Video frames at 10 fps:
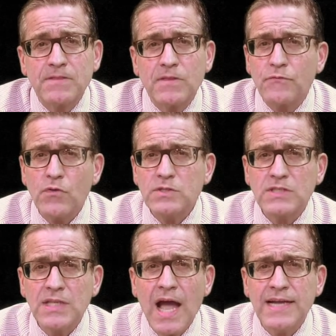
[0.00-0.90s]
The
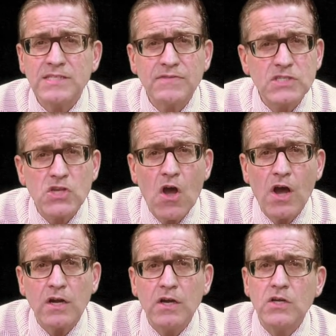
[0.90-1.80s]
first lines of the
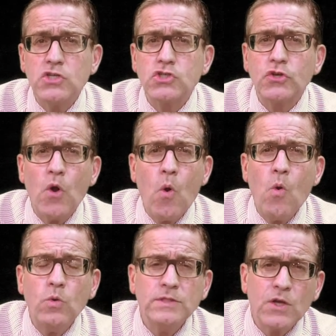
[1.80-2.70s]
song, Should
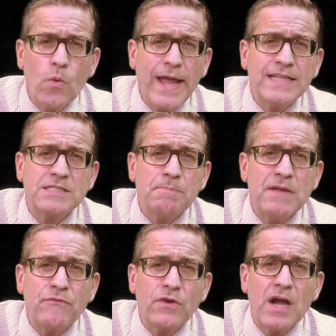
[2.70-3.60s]
Old Acquaintance
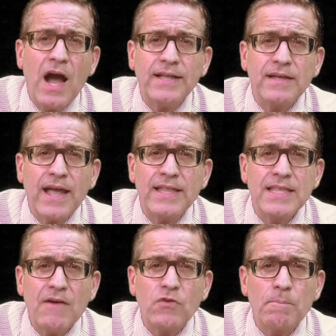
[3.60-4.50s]
Be Forgot and
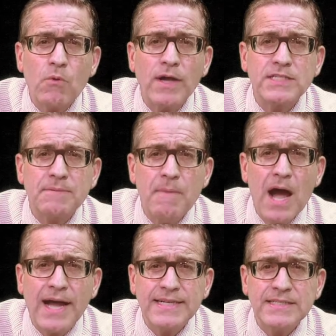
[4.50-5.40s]
Never Brought to
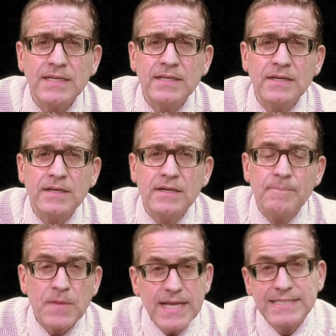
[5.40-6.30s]
Mind,
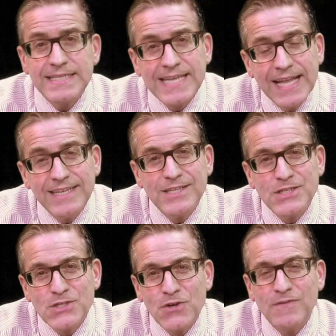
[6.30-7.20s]
is intended to
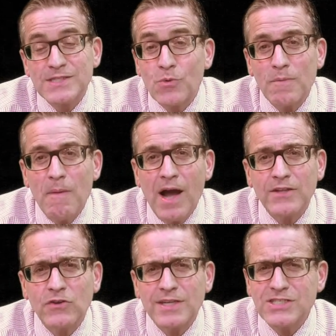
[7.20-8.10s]
serve as a
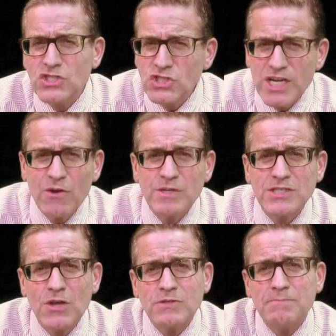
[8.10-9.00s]
reminder to
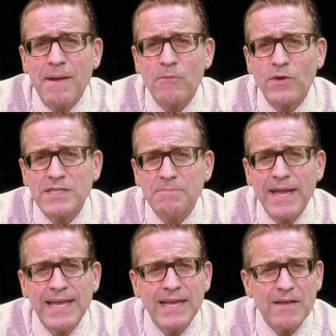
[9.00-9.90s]
cherish those memories,
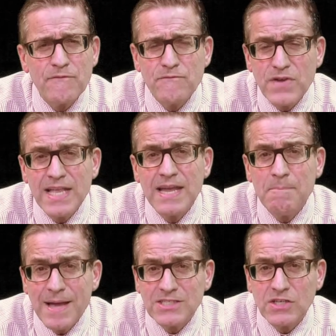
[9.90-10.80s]
making it a
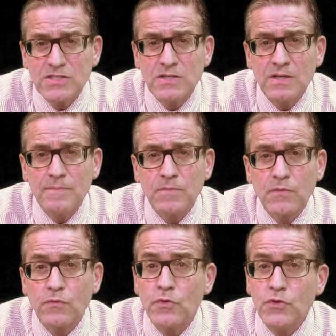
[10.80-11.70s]
fitting message
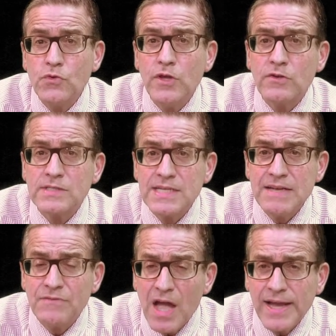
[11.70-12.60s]
for New Year's
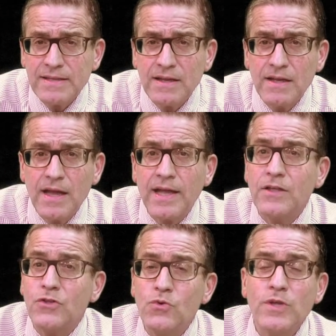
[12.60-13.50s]
Eve night
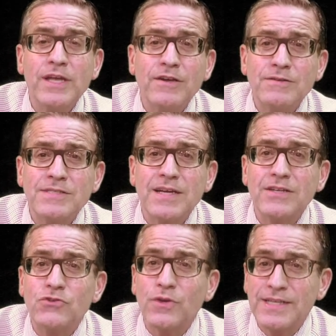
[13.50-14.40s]
and a New Year's
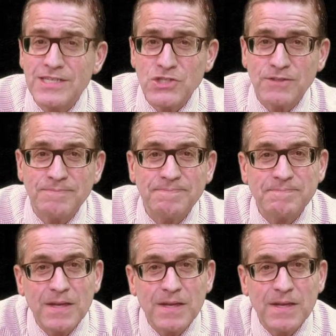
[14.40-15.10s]
tradition.